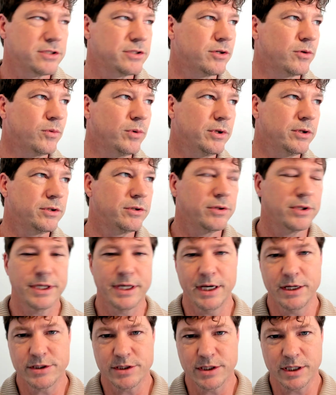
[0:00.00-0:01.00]
They're willing to
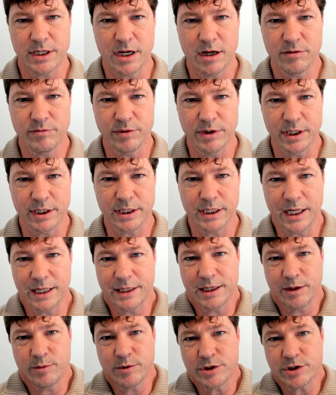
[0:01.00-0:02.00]
engage in conflict. And I
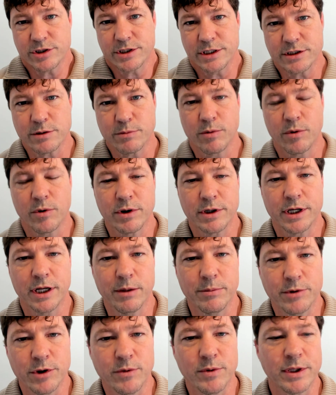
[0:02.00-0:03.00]
think we just need support and
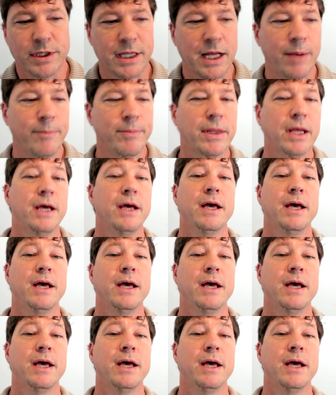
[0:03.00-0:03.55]
help doing that.